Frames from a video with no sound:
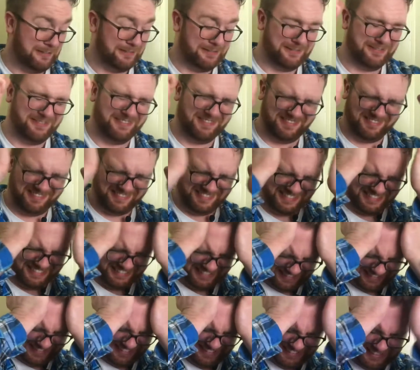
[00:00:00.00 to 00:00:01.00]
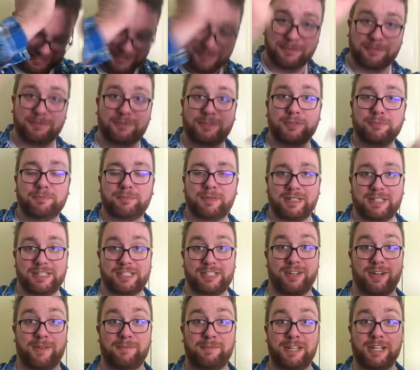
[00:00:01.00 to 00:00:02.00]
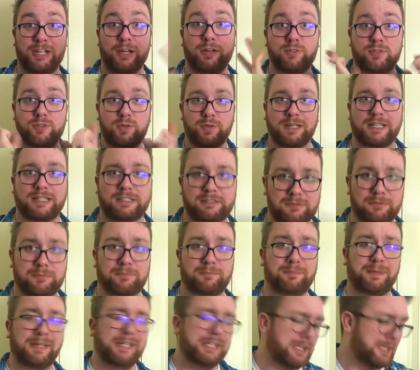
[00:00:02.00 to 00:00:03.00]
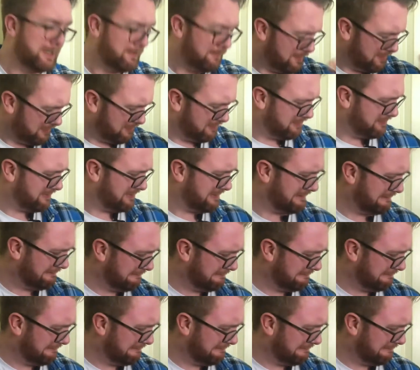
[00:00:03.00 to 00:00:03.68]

Oh, do bullet time, Neo, quick, beat him.